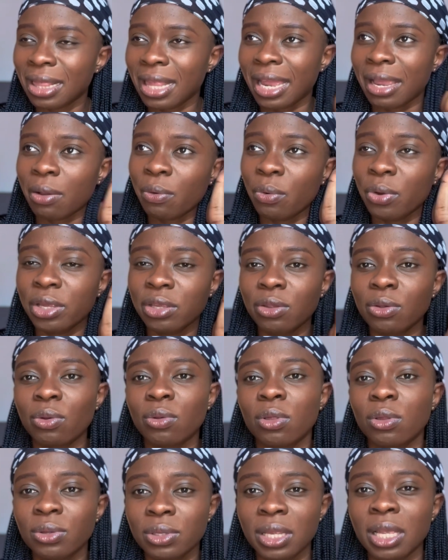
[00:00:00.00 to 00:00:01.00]
like when
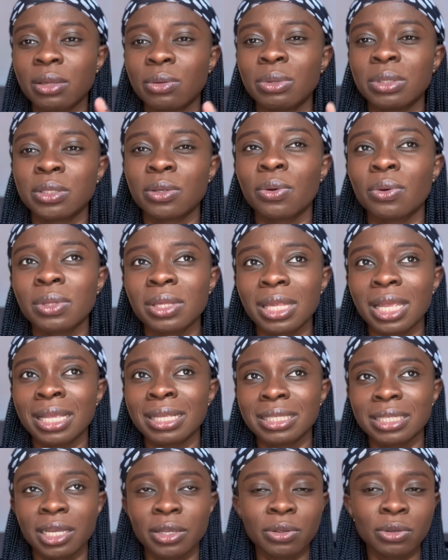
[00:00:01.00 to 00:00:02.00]
you're loaded with
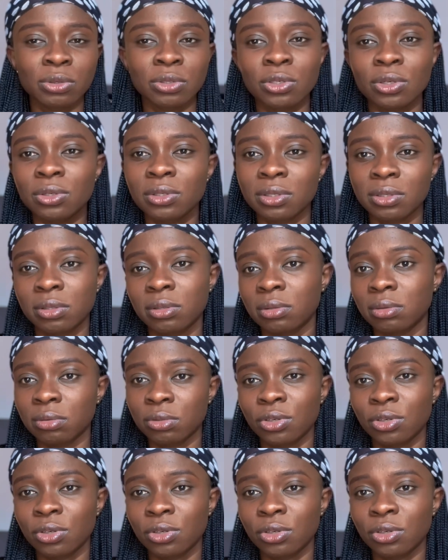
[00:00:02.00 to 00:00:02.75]
content and you're just